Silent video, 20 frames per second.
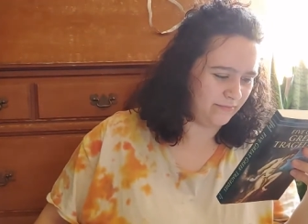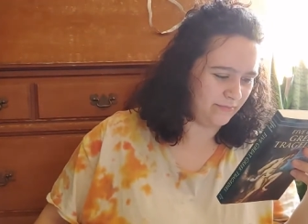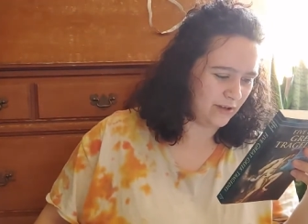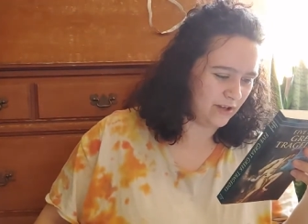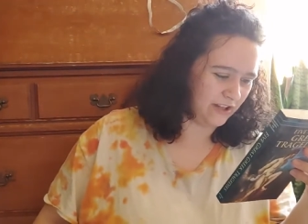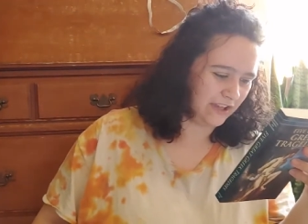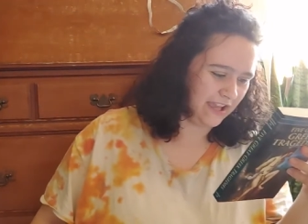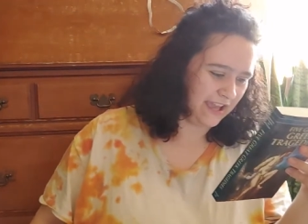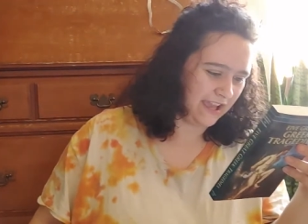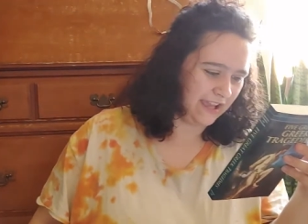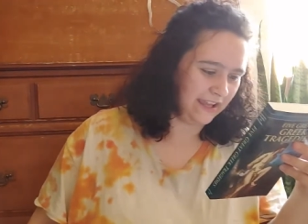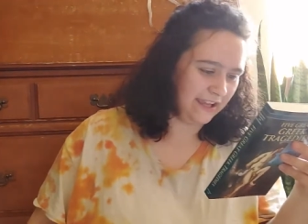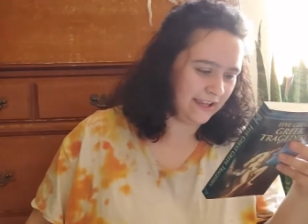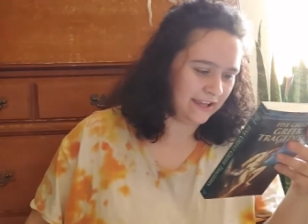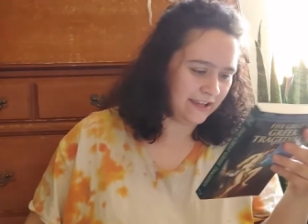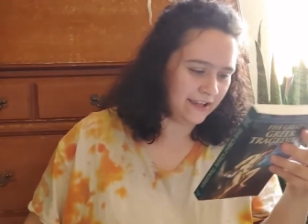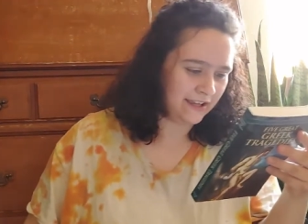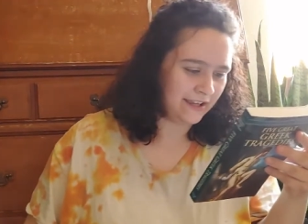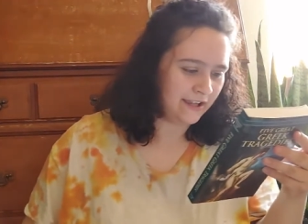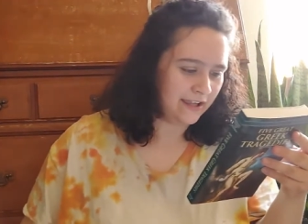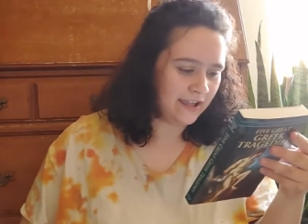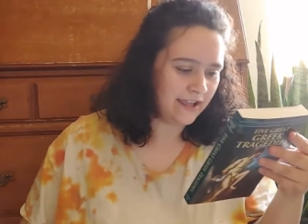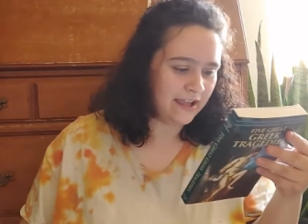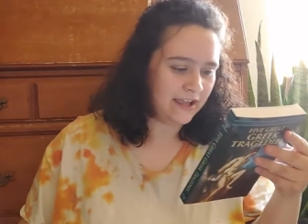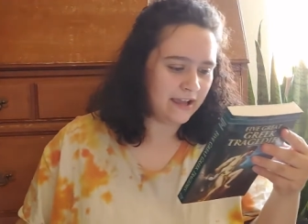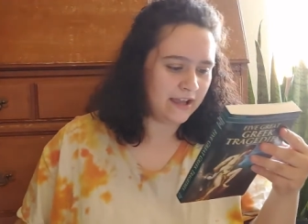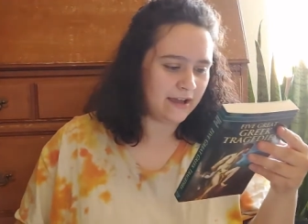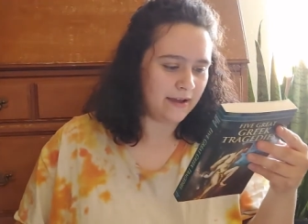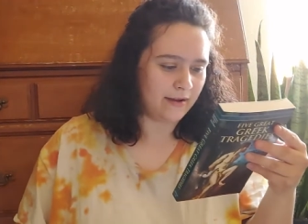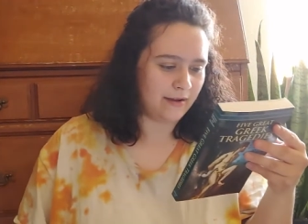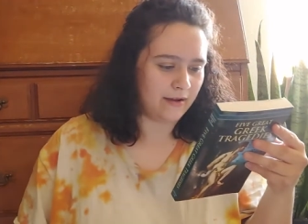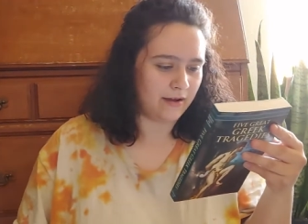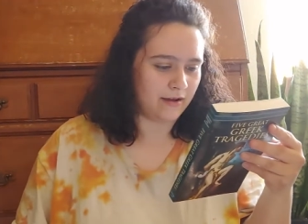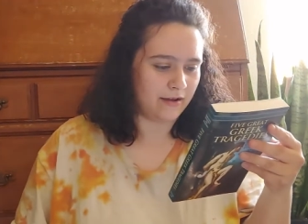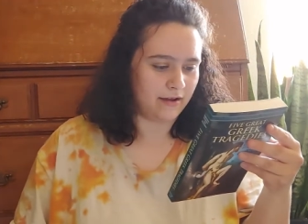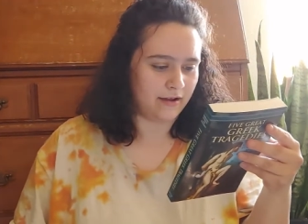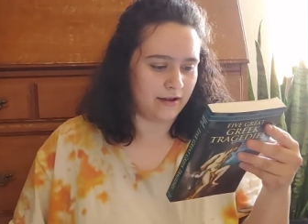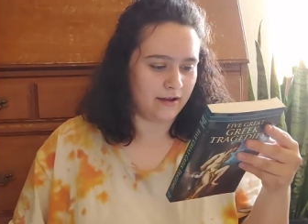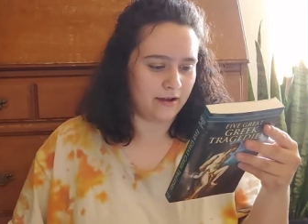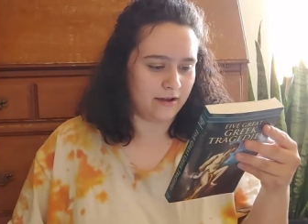Bouquet
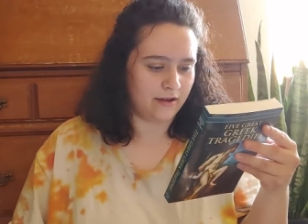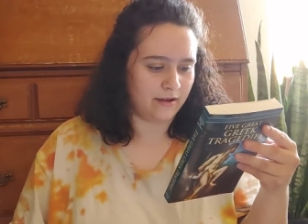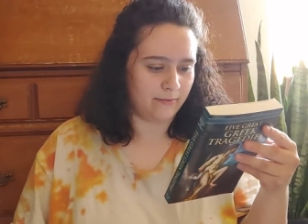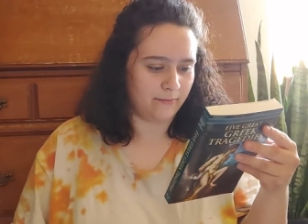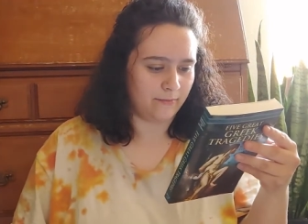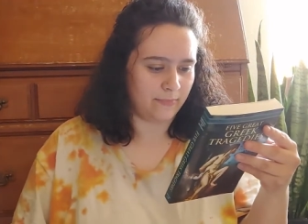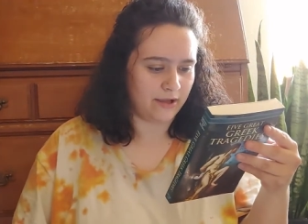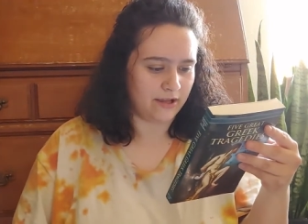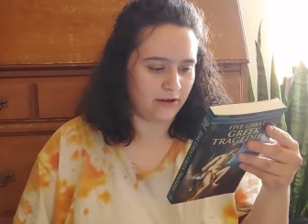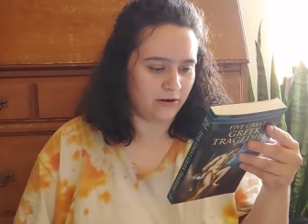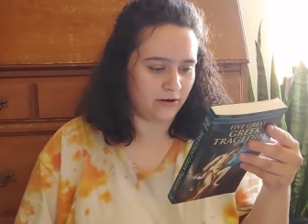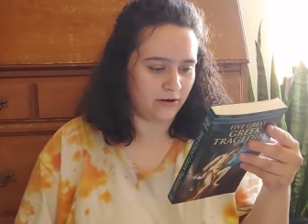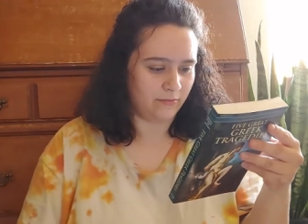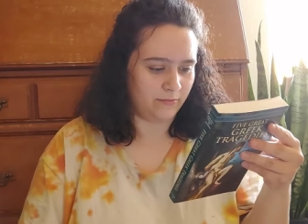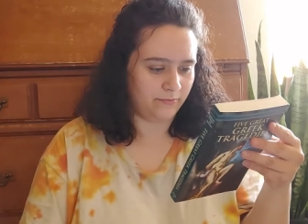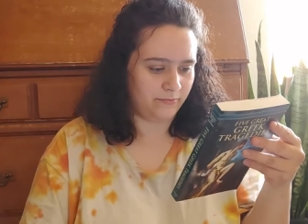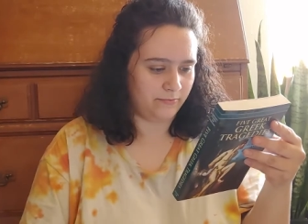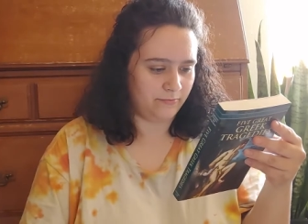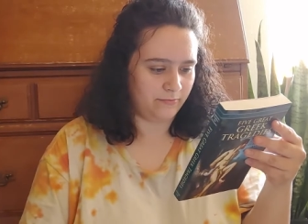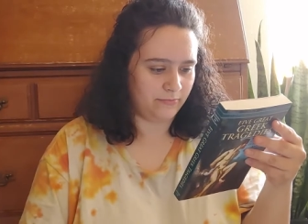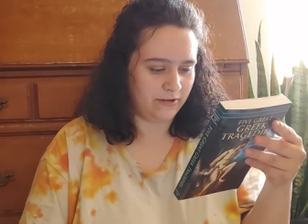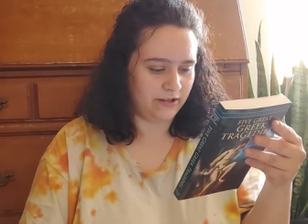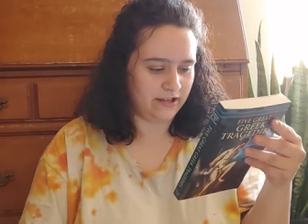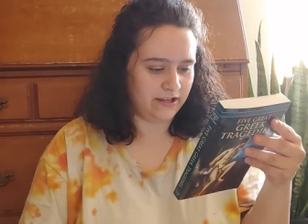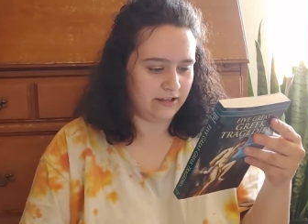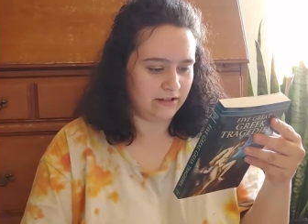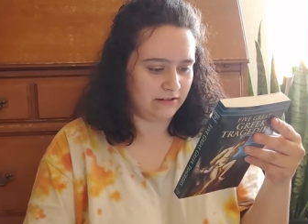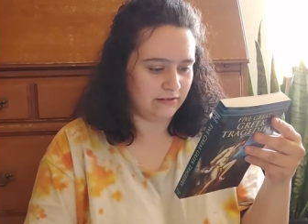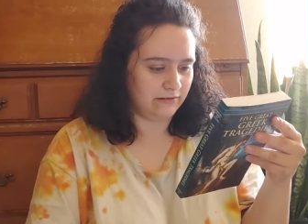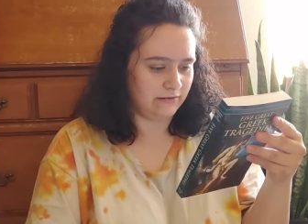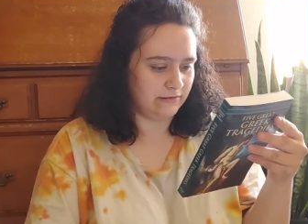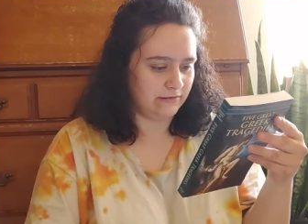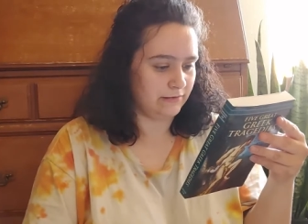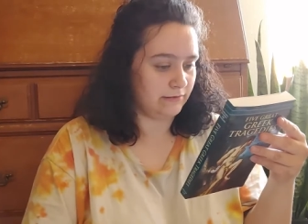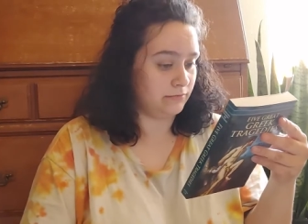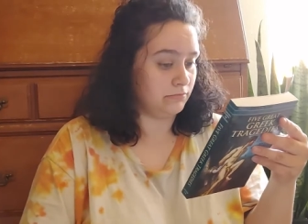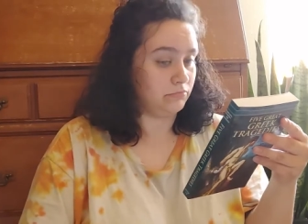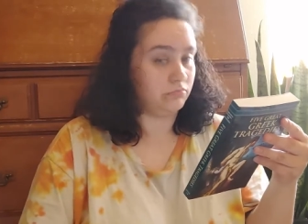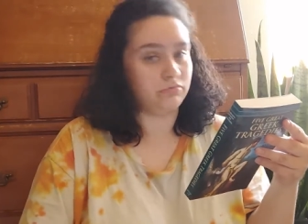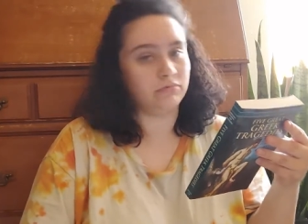uh, by
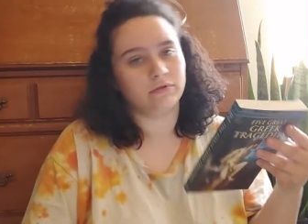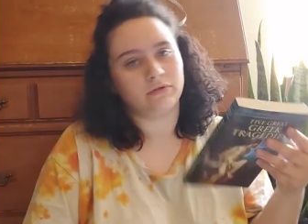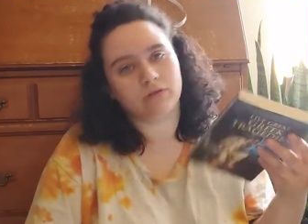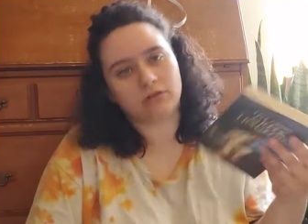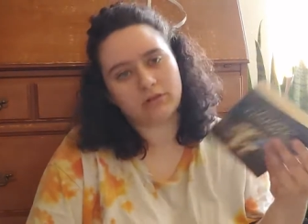Europeans.